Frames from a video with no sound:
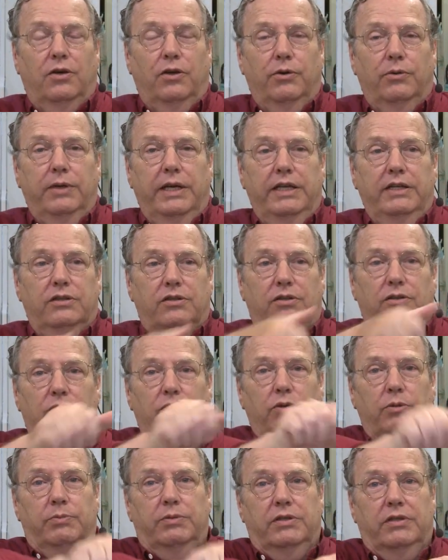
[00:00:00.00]
or 8
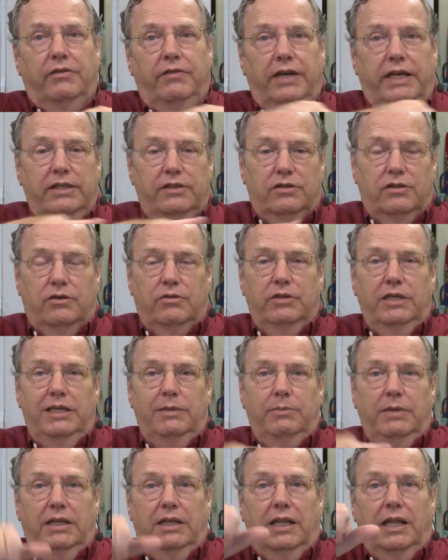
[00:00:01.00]
scoops of ice
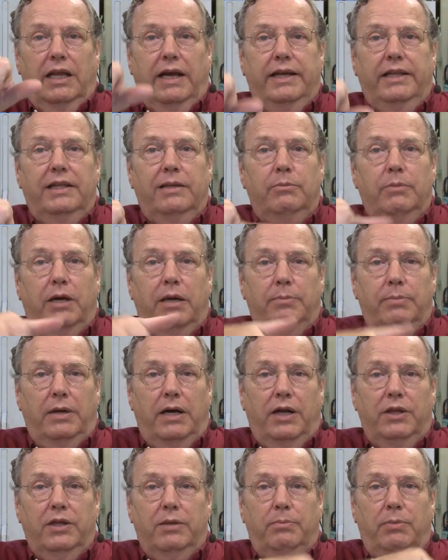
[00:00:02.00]
cream and line them up
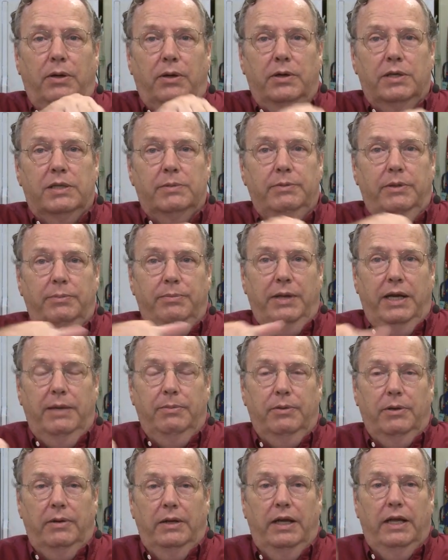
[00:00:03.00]
on the parchment
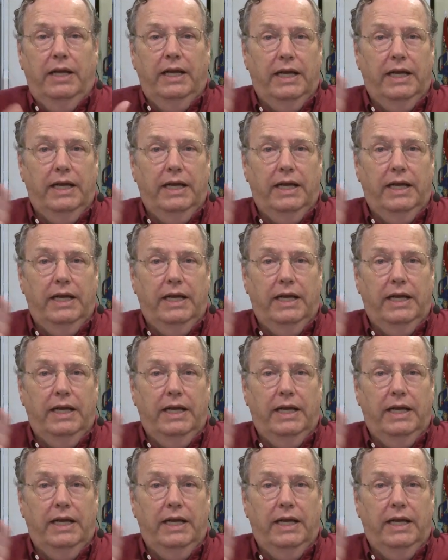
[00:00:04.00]
paper